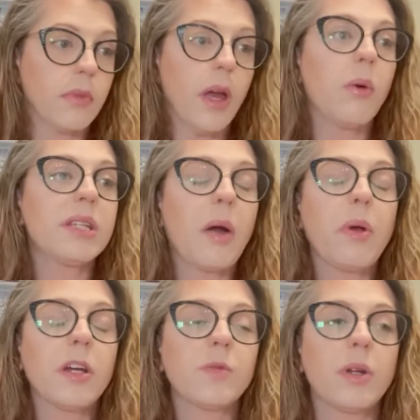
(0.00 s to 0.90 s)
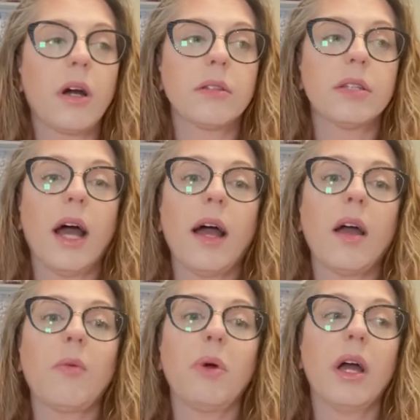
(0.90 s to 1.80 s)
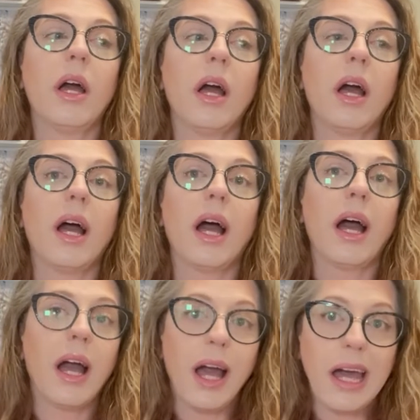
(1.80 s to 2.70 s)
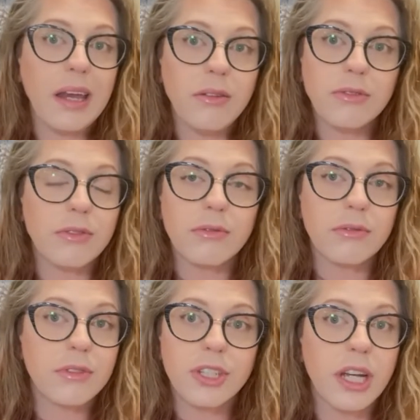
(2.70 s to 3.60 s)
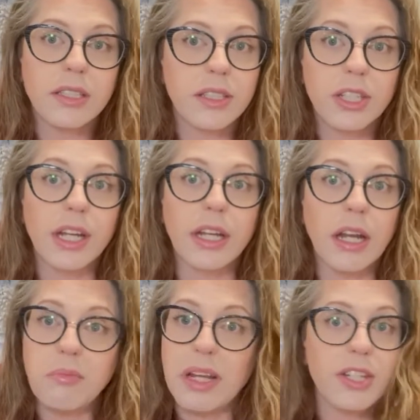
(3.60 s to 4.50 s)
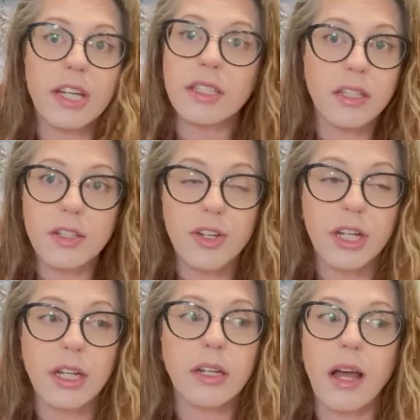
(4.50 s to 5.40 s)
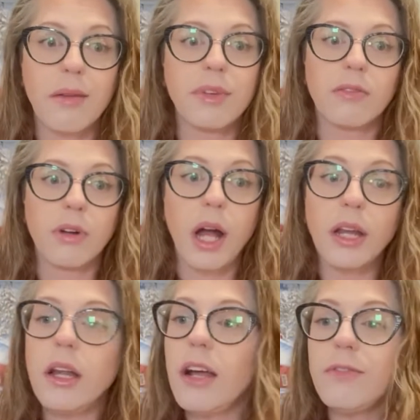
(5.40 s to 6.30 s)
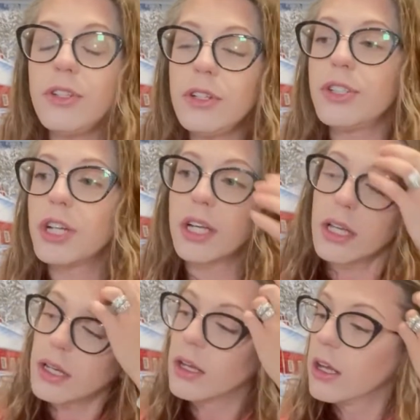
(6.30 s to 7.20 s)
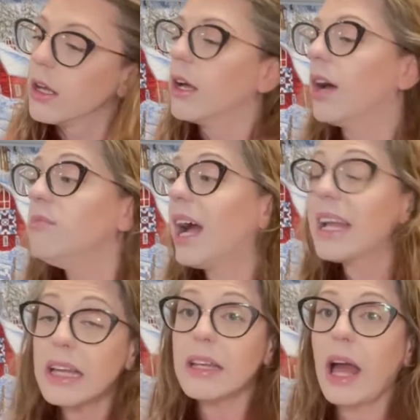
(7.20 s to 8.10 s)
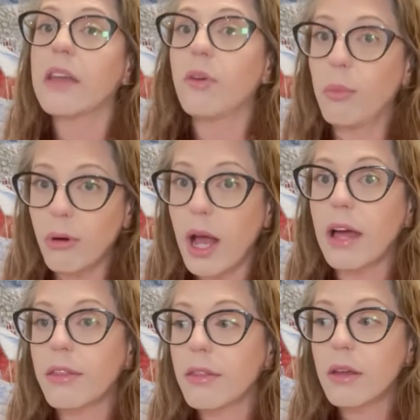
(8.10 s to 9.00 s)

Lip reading: I would tell my husband all the time, I don't chase a chicken. I'm not chasing a chicken. I'm not running after a chicken. I'm not getting out of breath